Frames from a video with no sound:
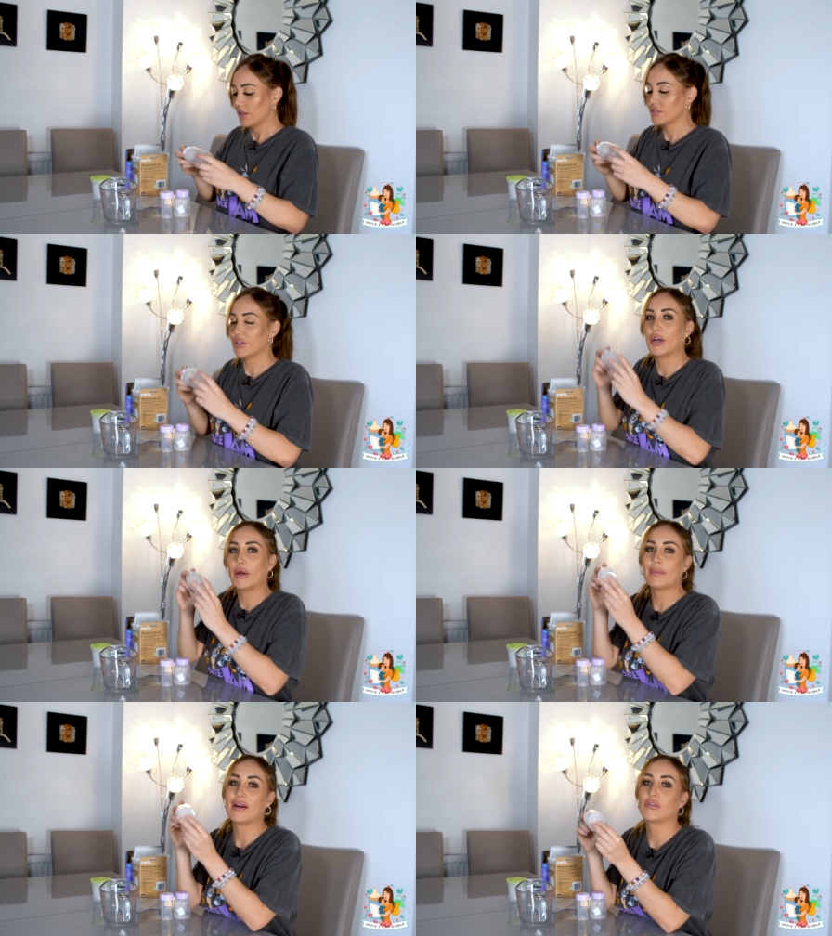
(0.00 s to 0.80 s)
So
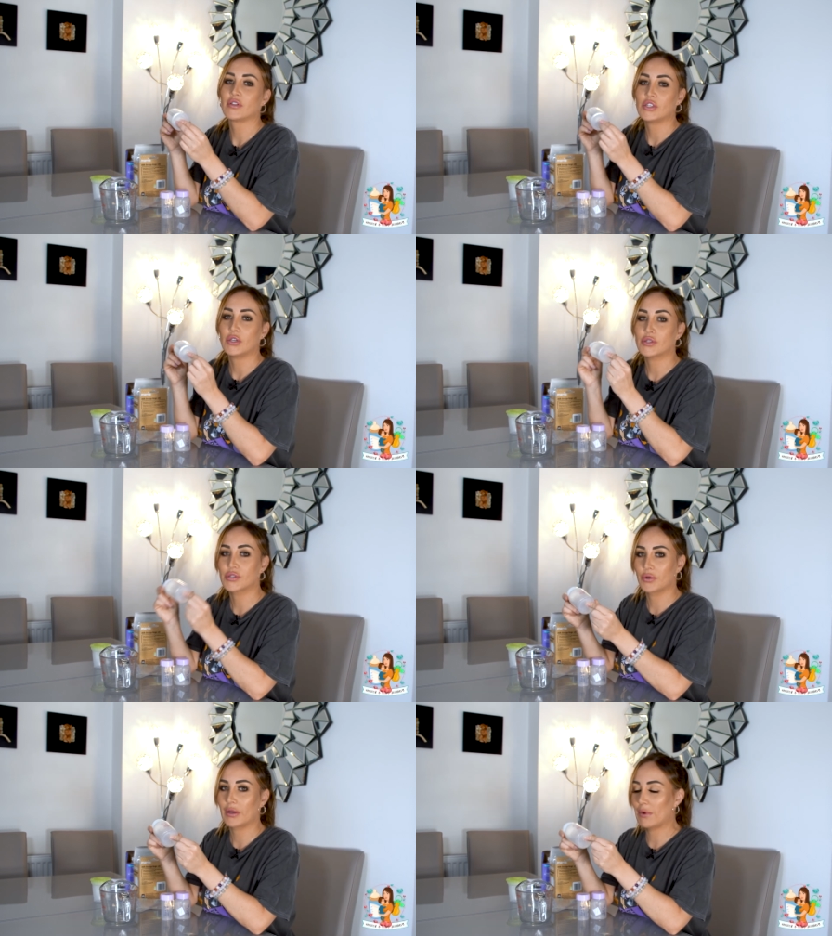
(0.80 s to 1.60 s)
going back onto
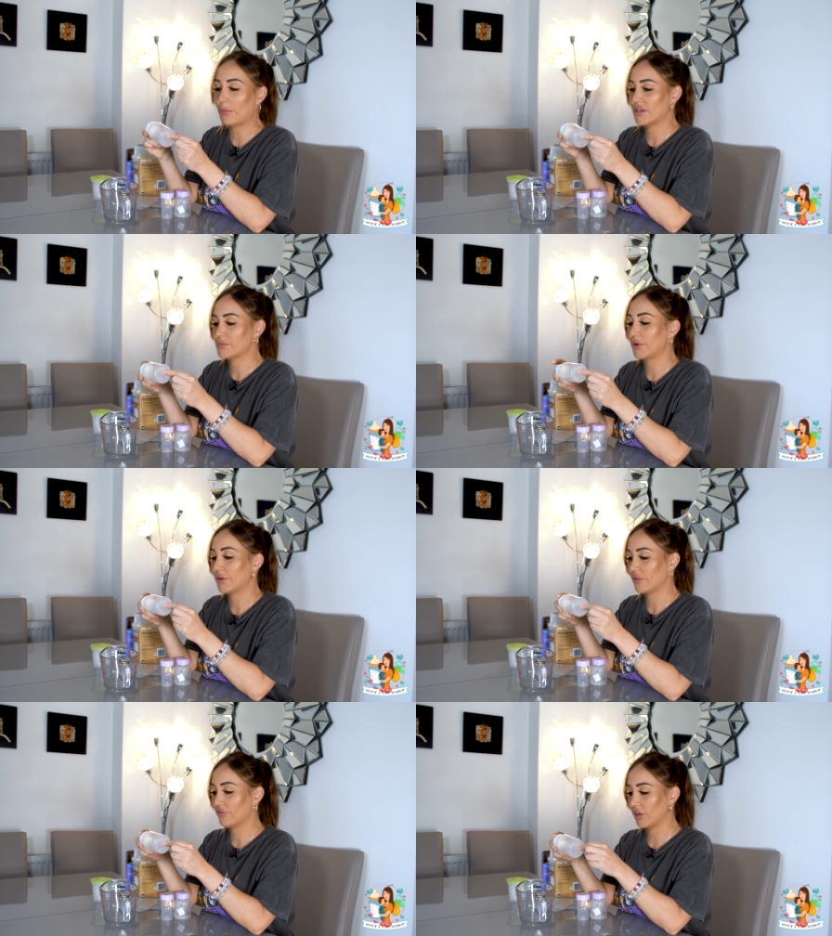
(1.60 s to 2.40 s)
storing my breast milk
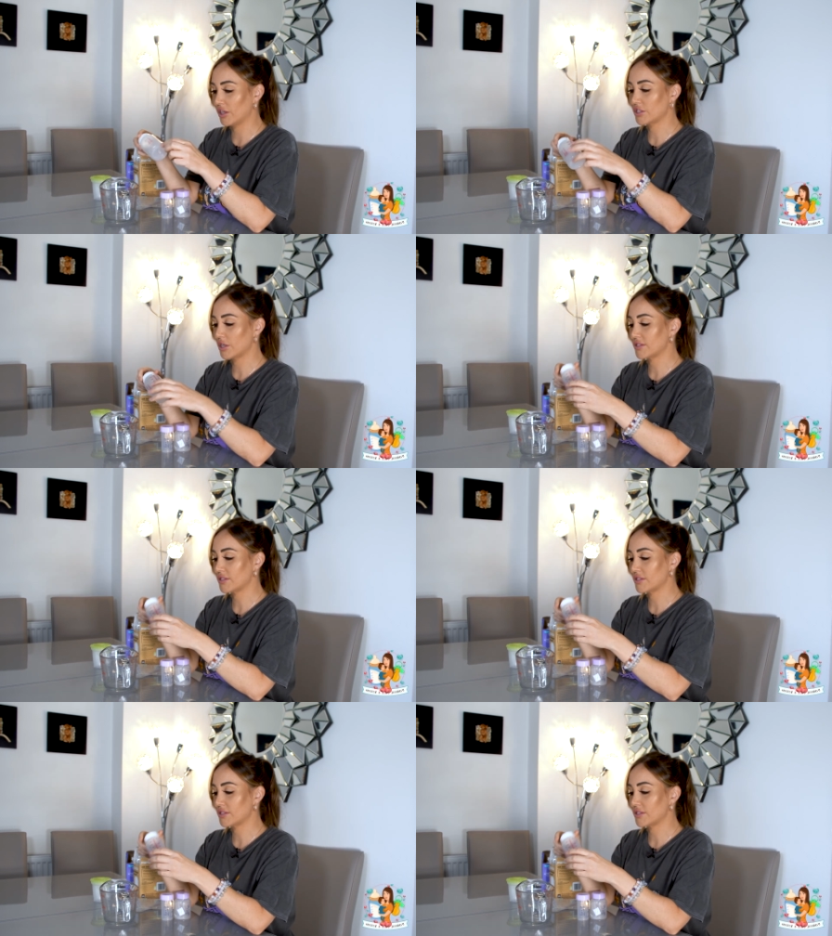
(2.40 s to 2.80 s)
in the fridge,